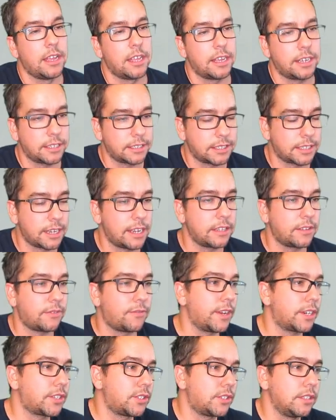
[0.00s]
like the science
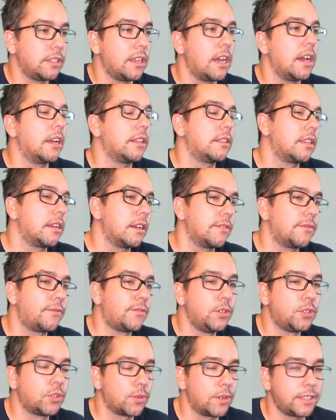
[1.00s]
fiction, the, the
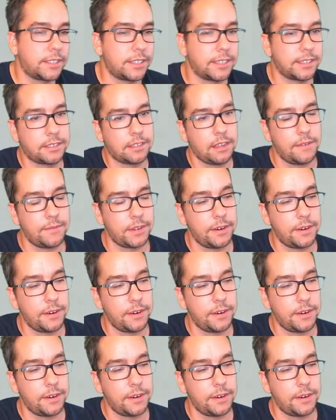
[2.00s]
futuristic stuff,